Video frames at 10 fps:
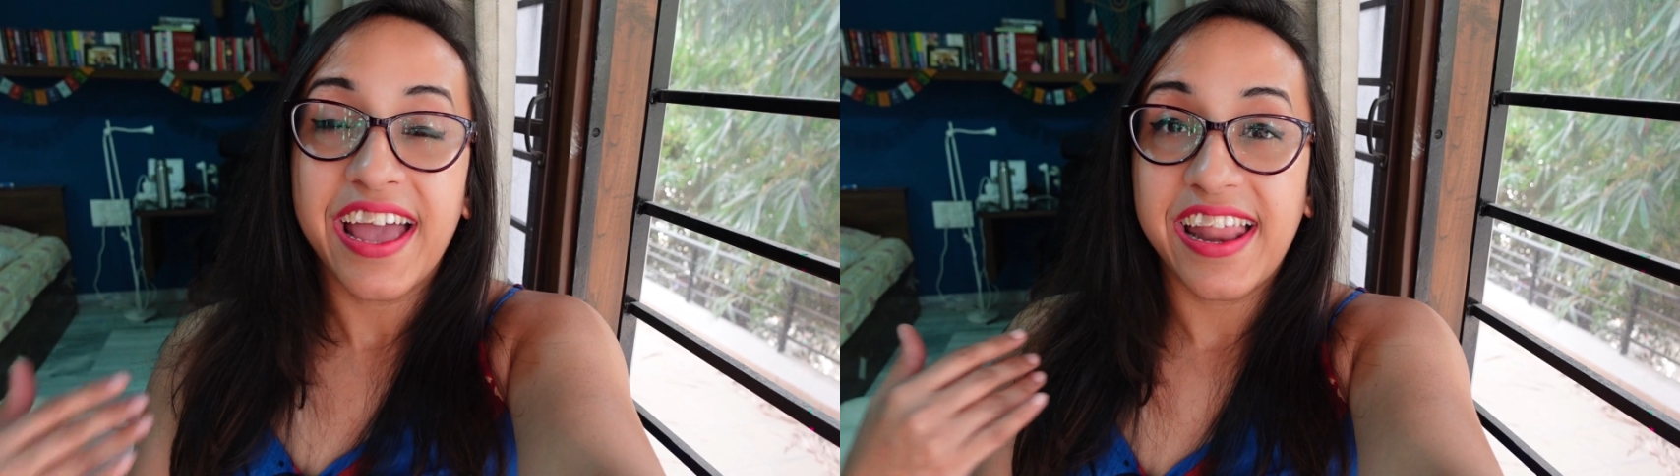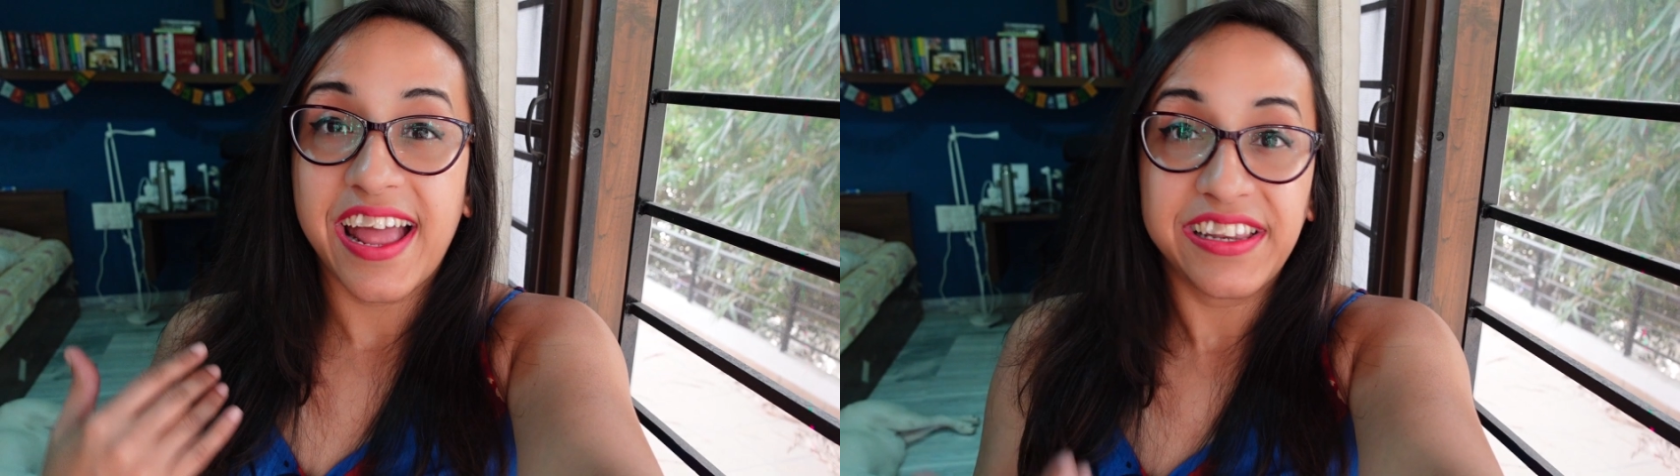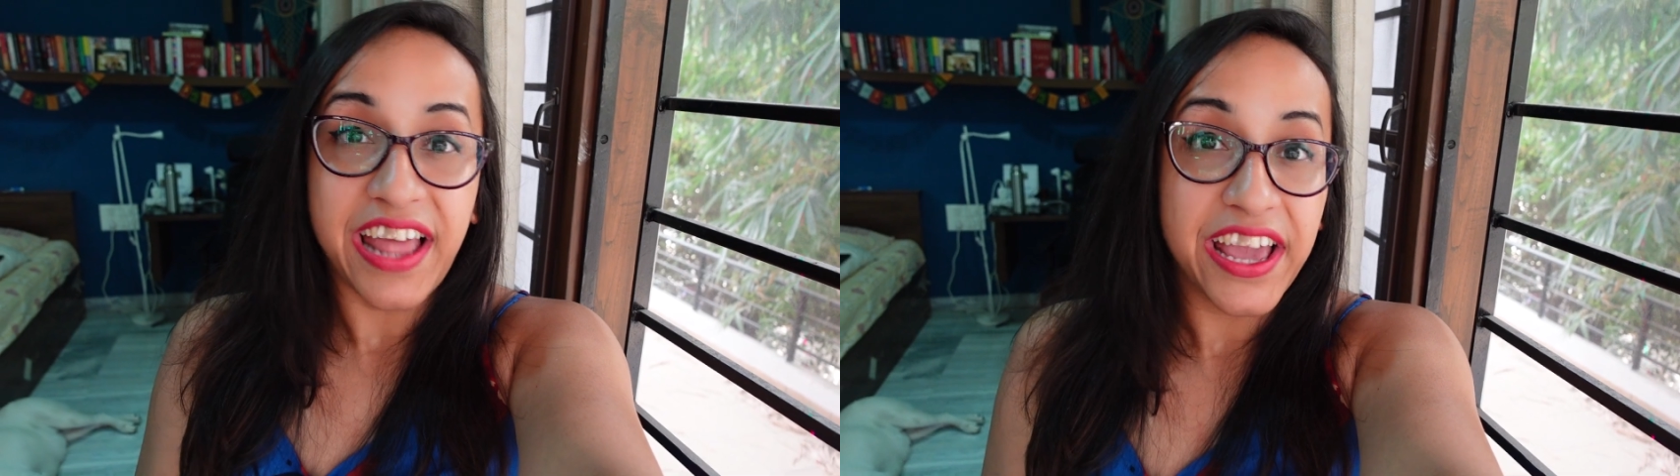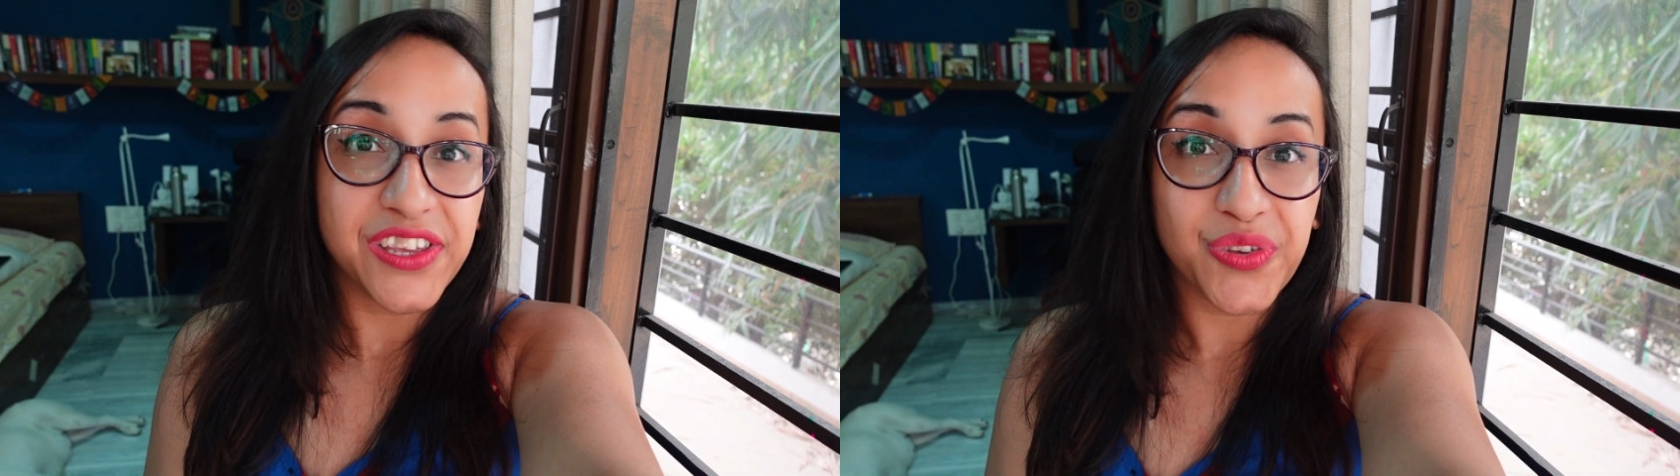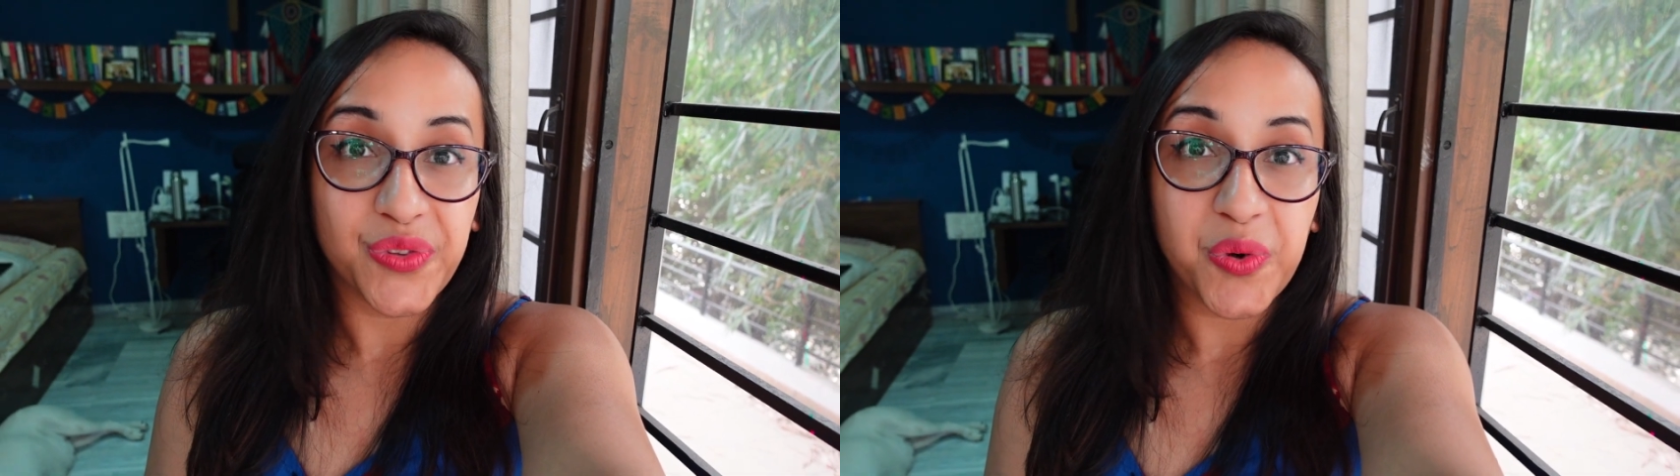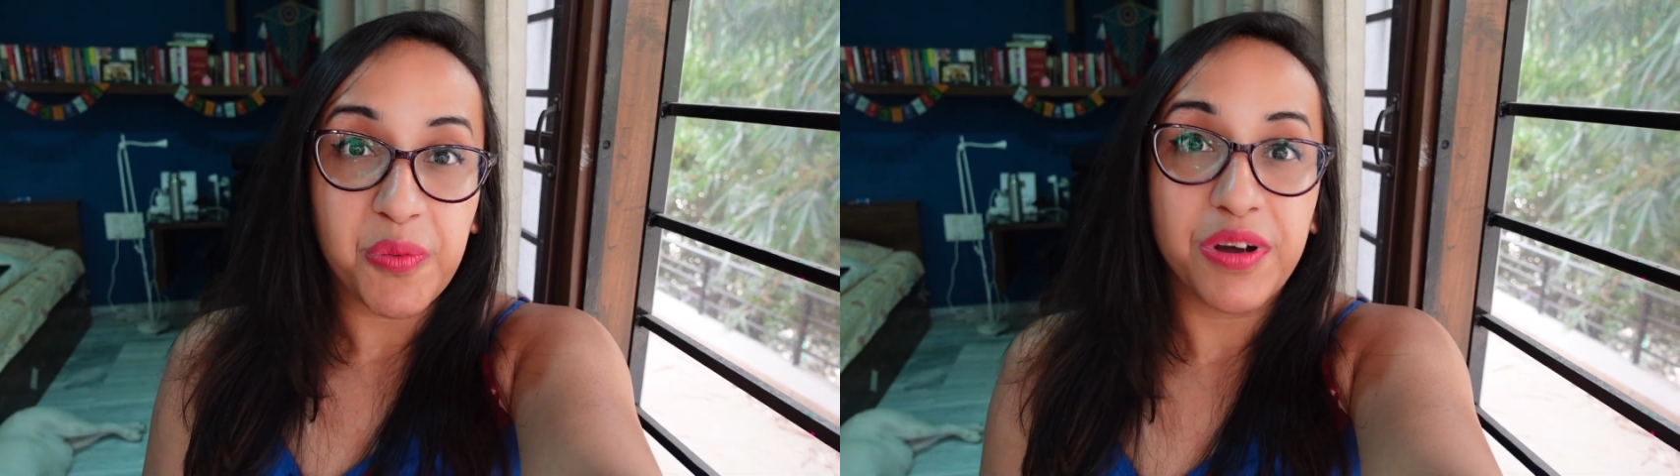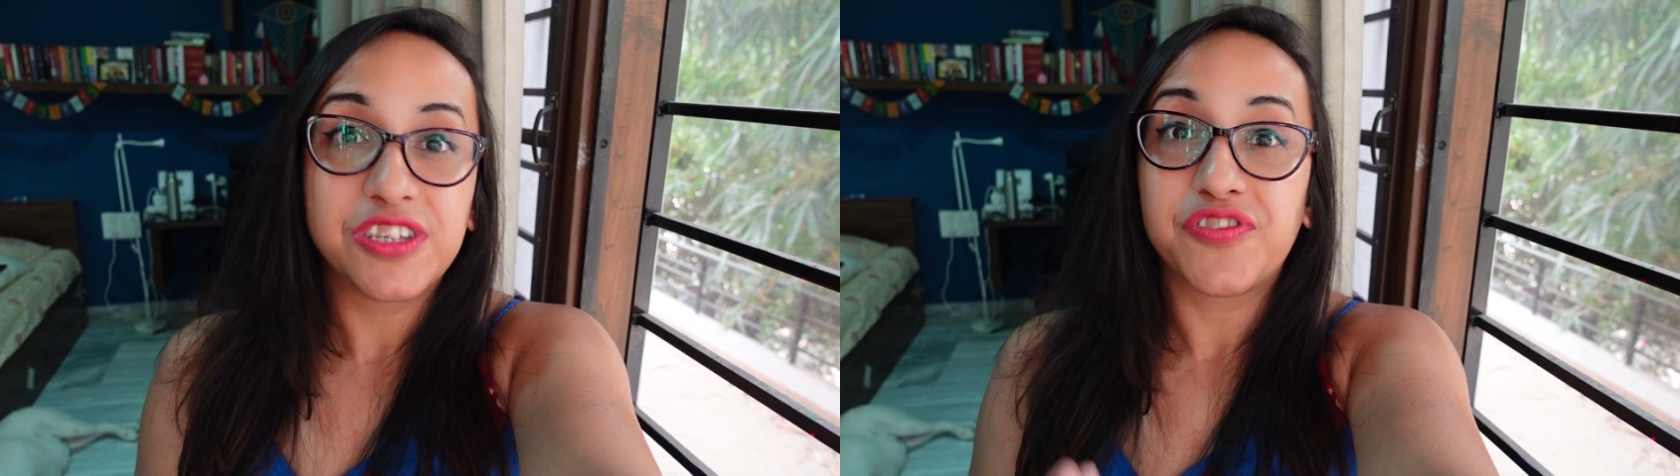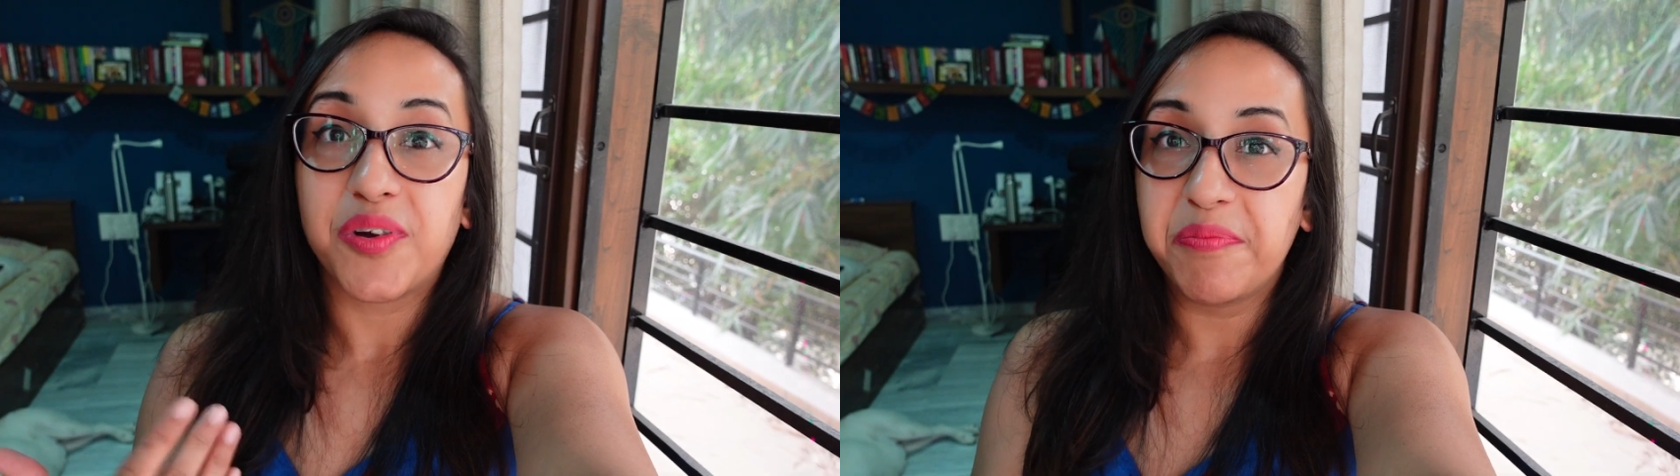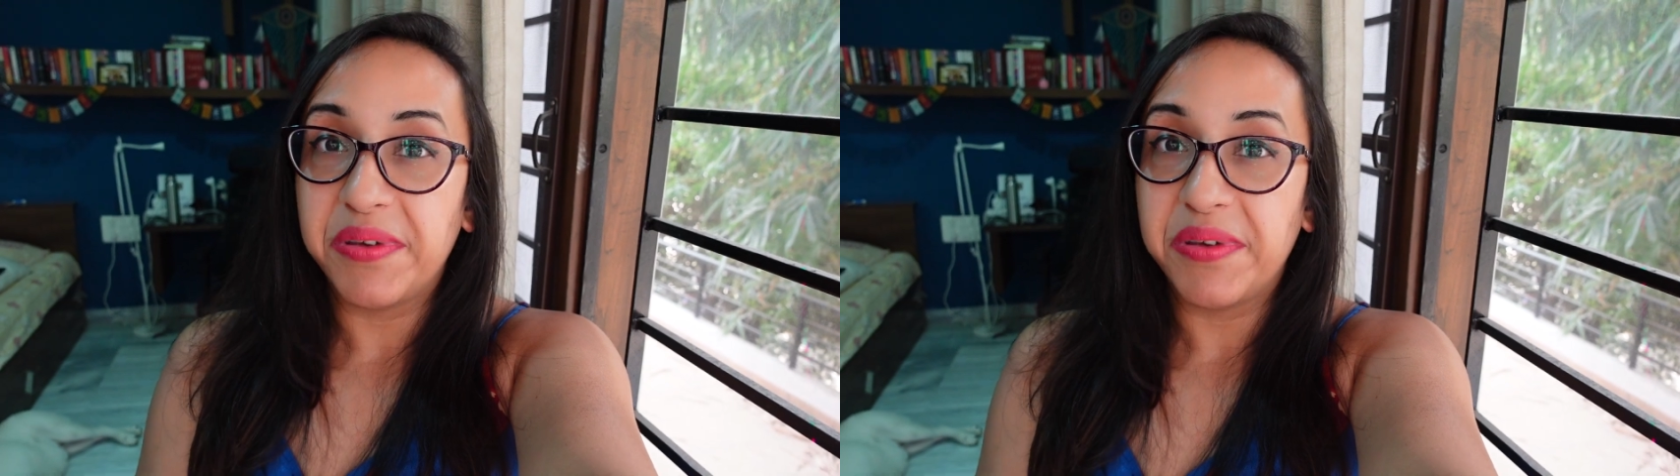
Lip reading: and I thank you so much for